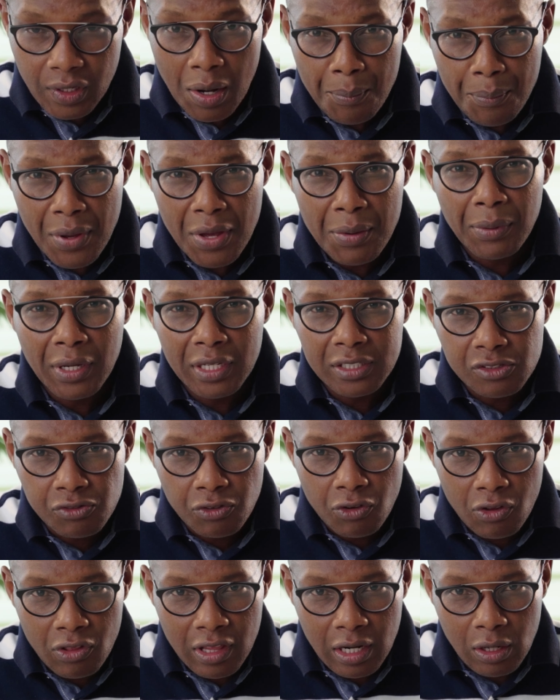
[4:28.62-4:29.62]
payments
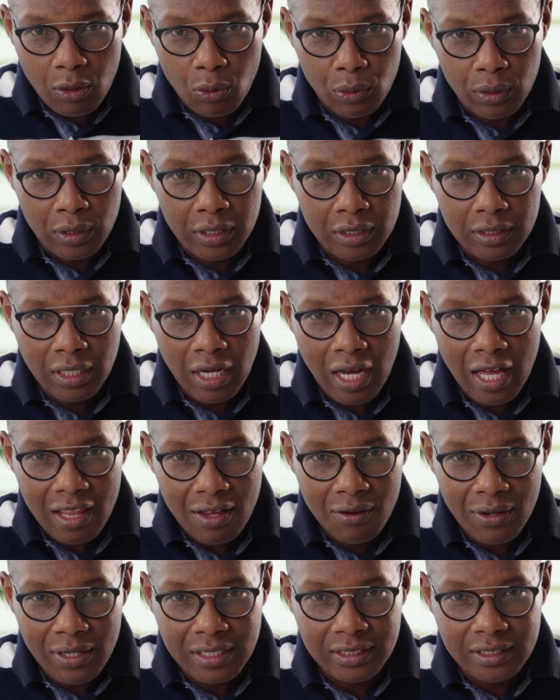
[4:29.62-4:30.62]
for the loan.
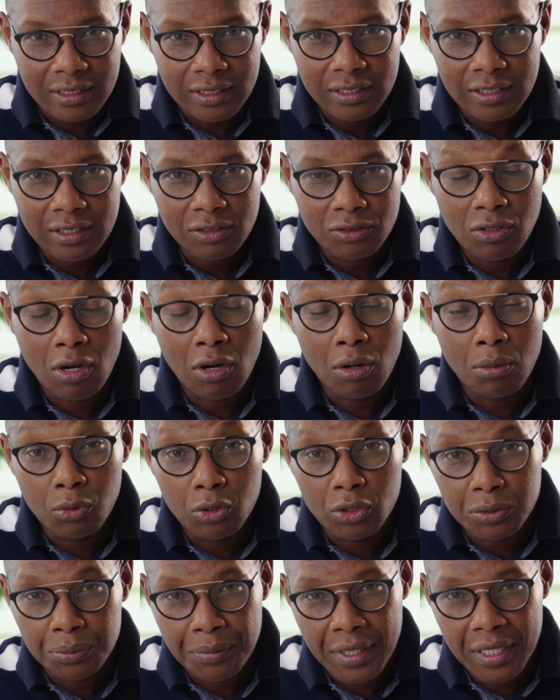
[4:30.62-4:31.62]
Otherwise, you're
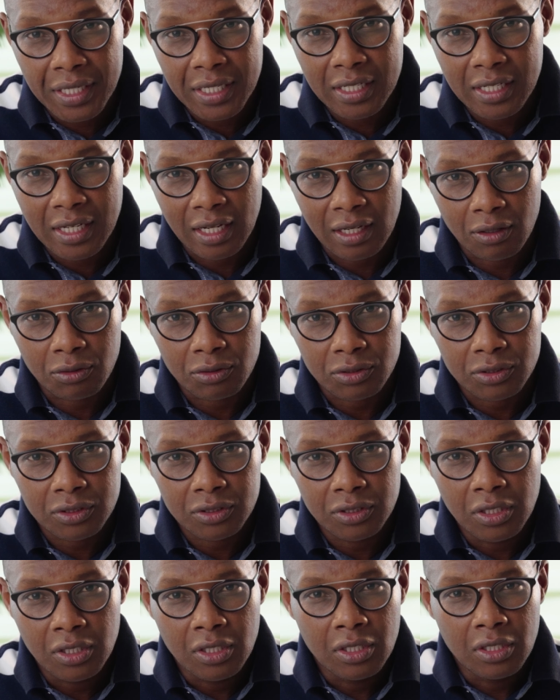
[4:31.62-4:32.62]
almost making a loss.
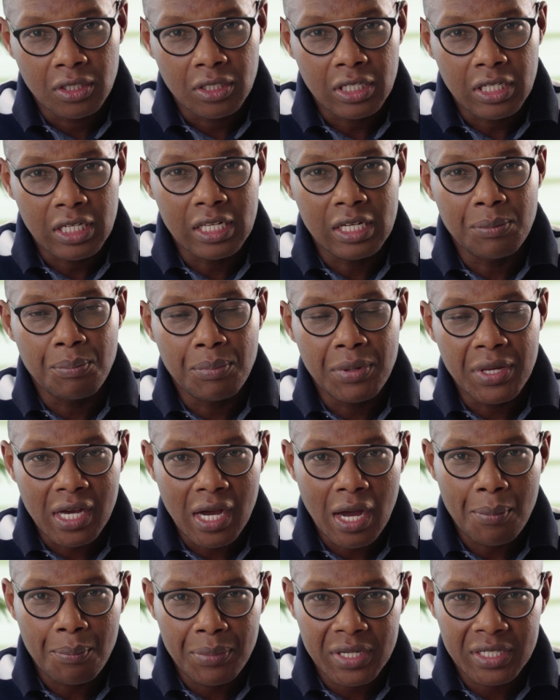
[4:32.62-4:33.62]
In
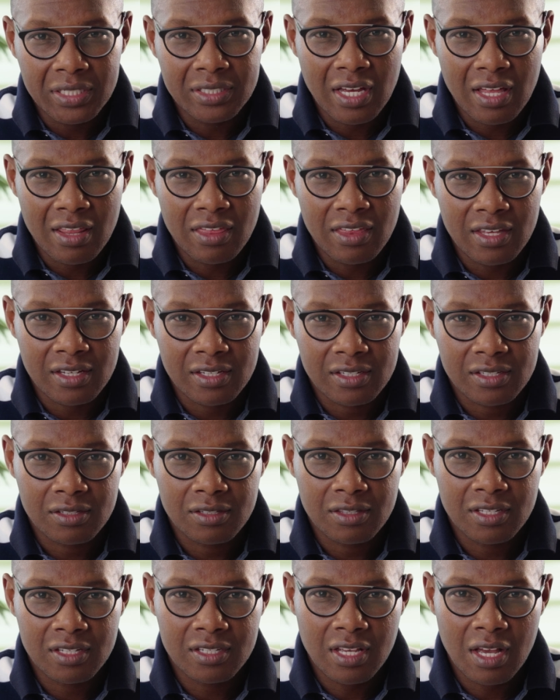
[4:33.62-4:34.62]
bigger picture things,
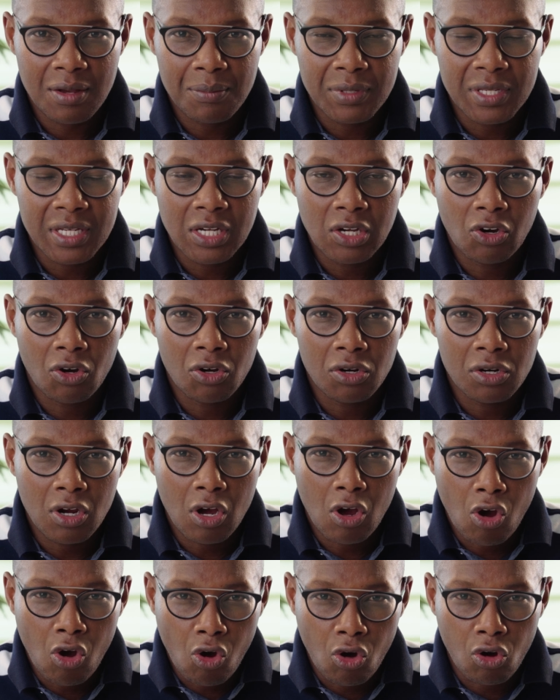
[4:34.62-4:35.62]
there's something called
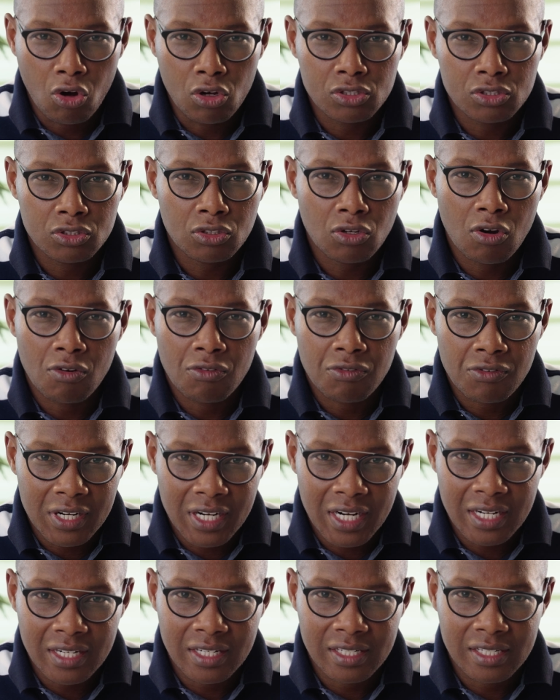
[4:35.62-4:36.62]
cost of
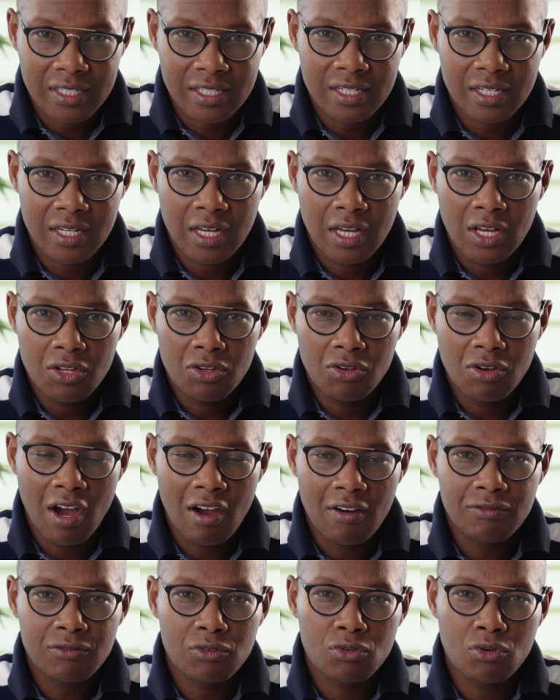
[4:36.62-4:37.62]
credit. You
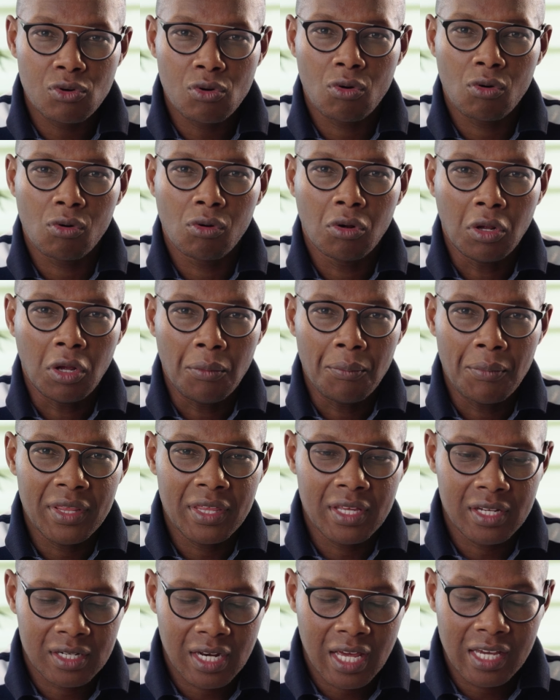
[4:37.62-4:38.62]
have to know, but
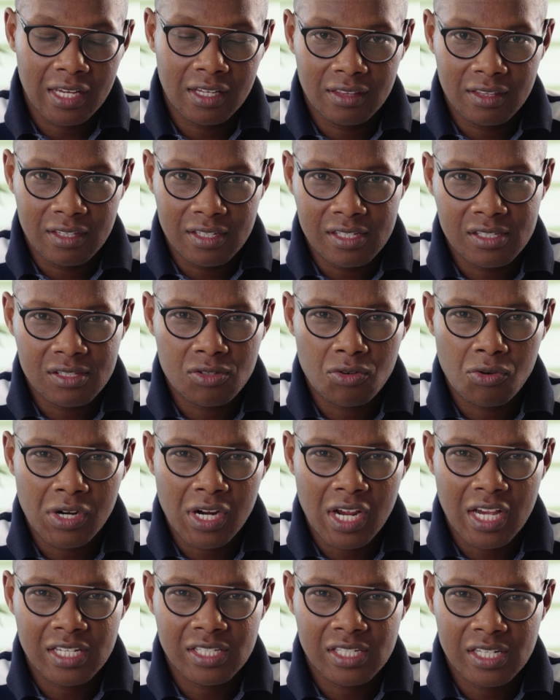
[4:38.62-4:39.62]
that, like this story
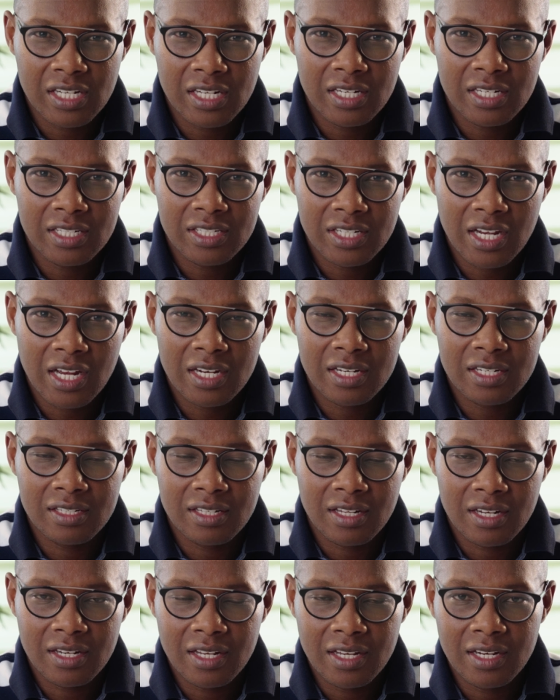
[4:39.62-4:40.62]
I shared in
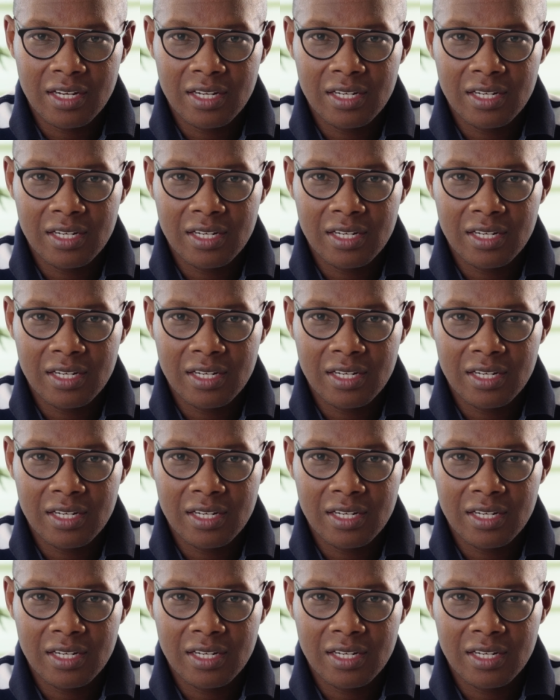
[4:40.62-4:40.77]
the Daily